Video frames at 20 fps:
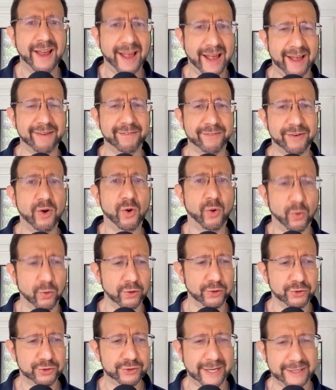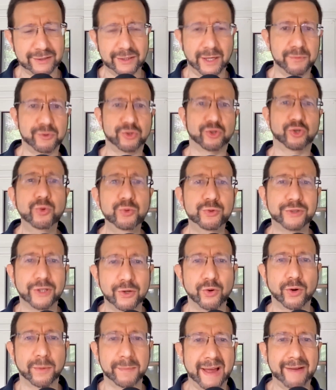have oral sex and I'm choosing
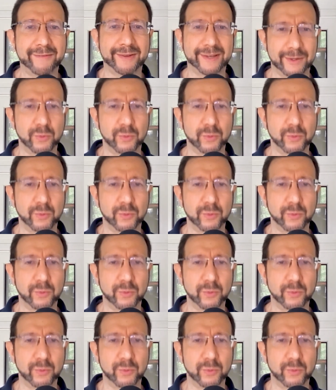who I'm having